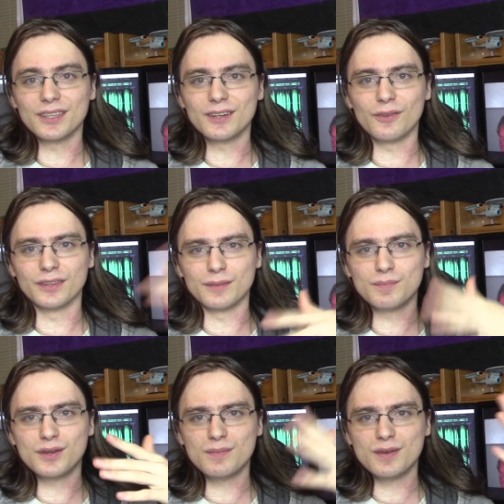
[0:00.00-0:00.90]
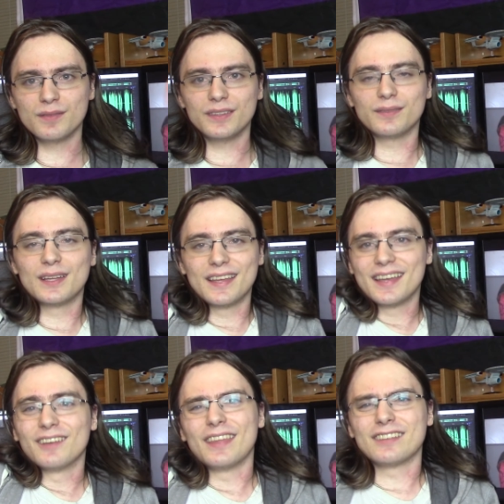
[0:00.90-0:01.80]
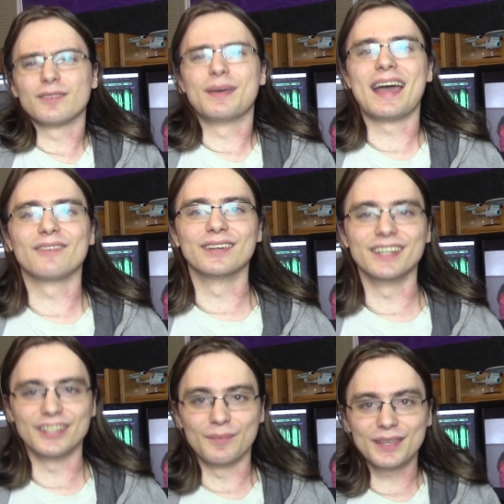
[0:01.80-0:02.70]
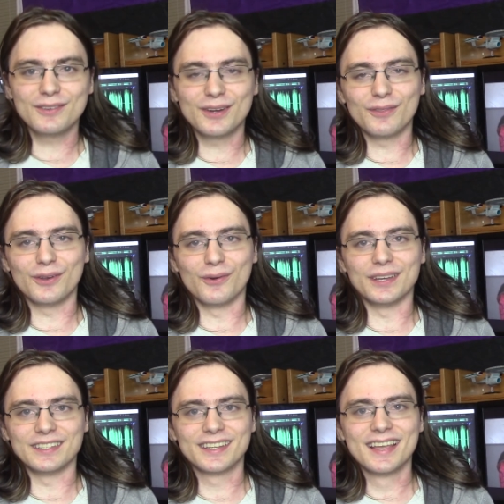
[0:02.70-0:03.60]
You know that the beep beep, that's a bad rendition, but you know the noise.